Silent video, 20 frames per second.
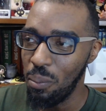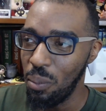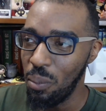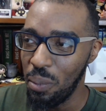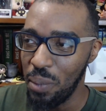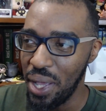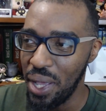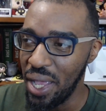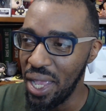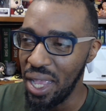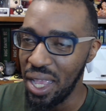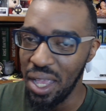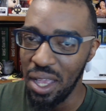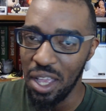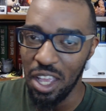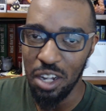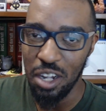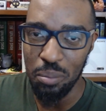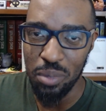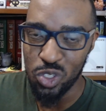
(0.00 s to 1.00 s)

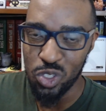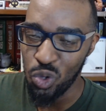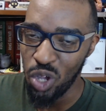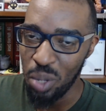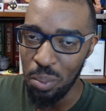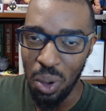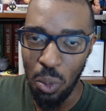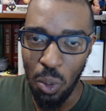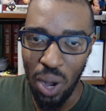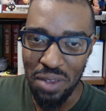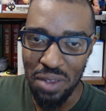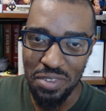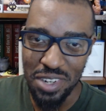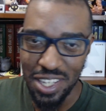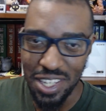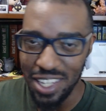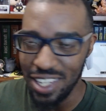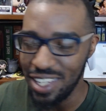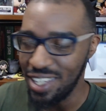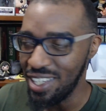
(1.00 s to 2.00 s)
and between my wife and
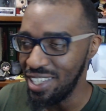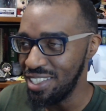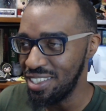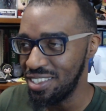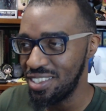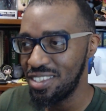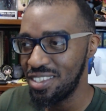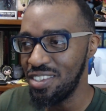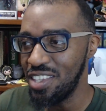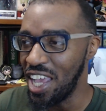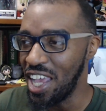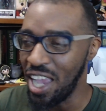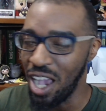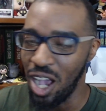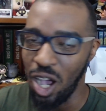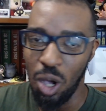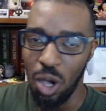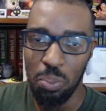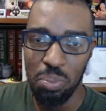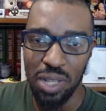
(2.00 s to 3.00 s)
kids, they
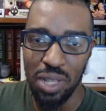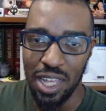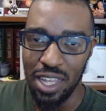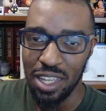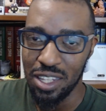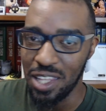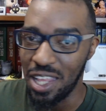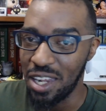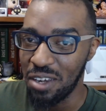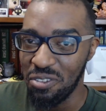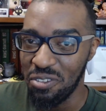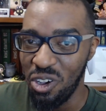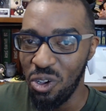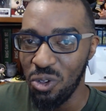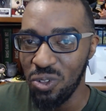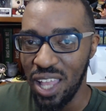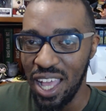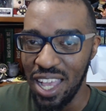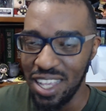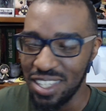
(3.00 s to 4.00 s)
all play a lot of
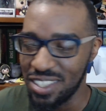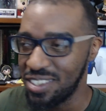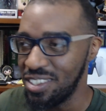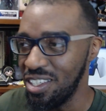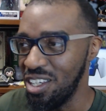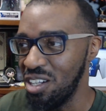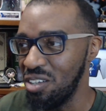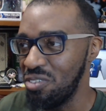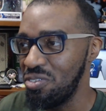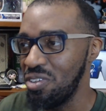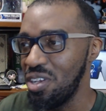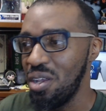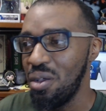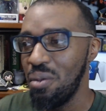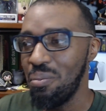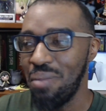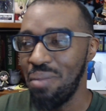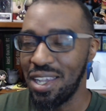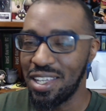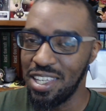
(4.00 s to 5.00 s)
online stuff.
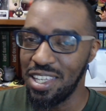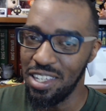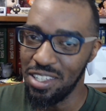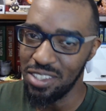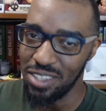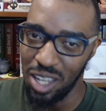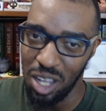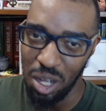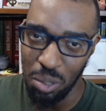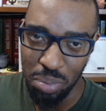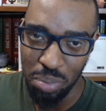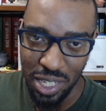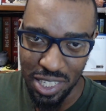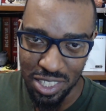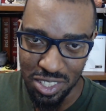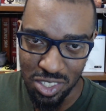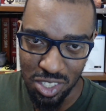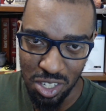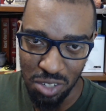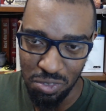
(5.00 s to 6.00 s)
My kids all play
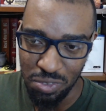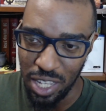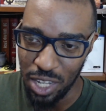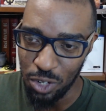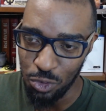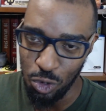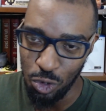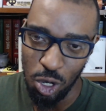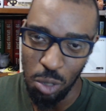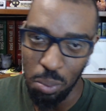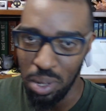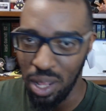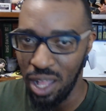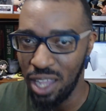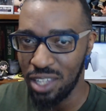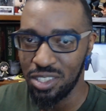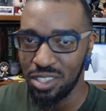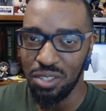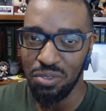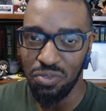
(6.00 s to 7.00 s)
stuff like
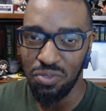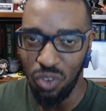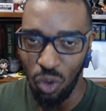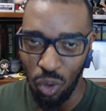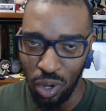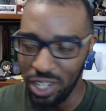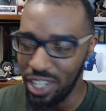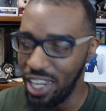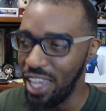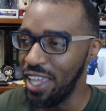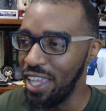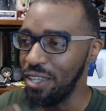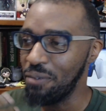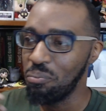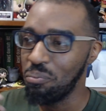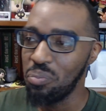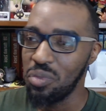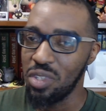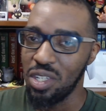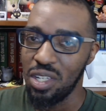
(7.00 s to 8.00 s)
Roblox and Fortnite
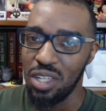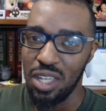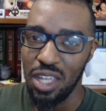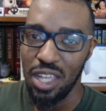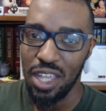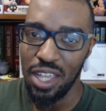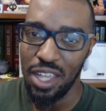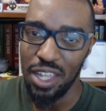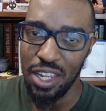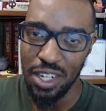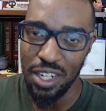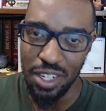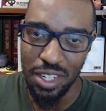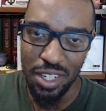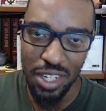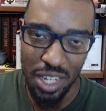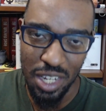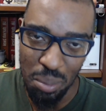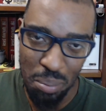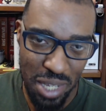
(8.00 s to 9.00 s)
and
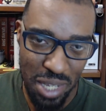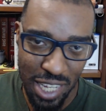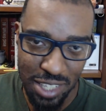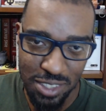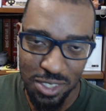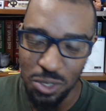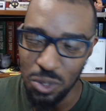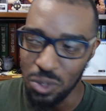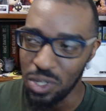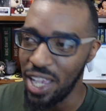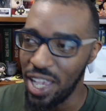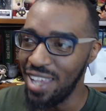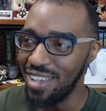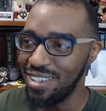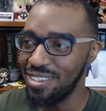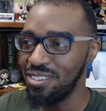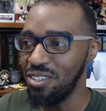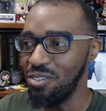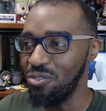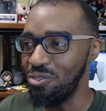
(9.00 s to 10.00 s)
NBA 2K and
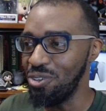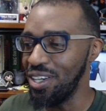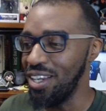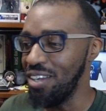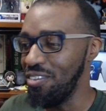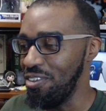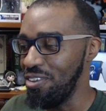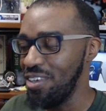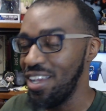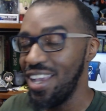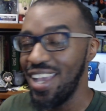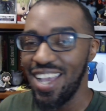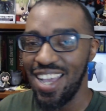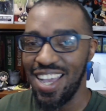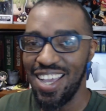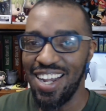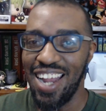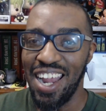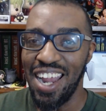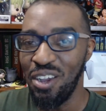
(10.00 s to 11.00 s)
stuff, whatever. And
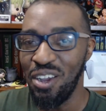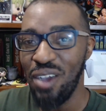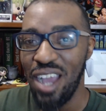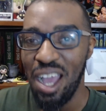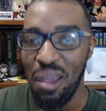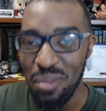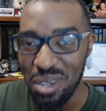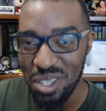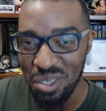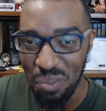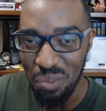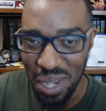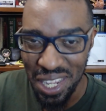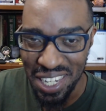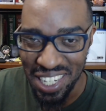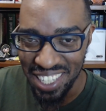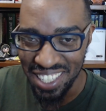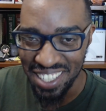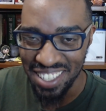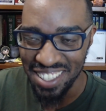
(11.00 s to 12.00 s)
I know how much money